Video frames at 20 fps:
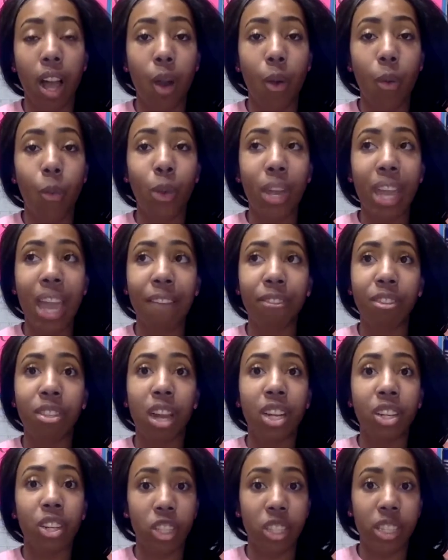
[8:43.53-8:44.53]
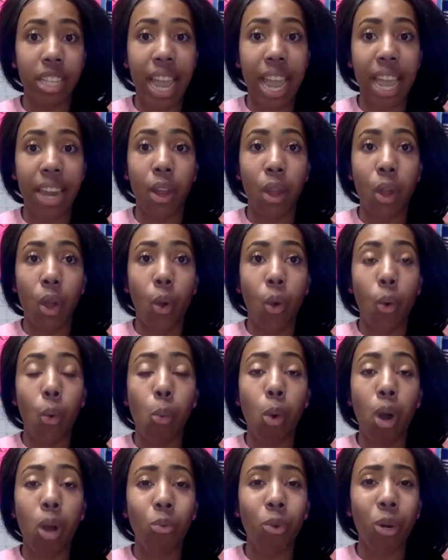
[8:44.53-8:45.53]
we have to understand
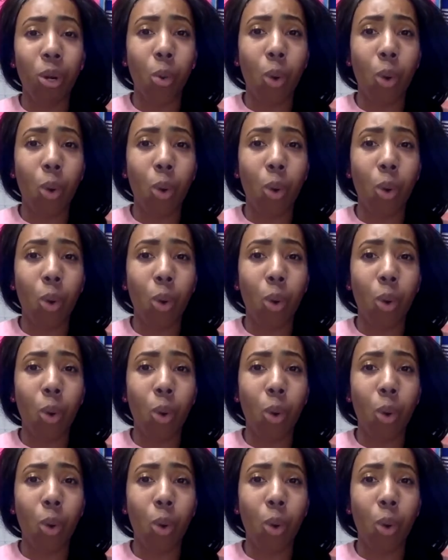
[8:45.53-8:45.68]
what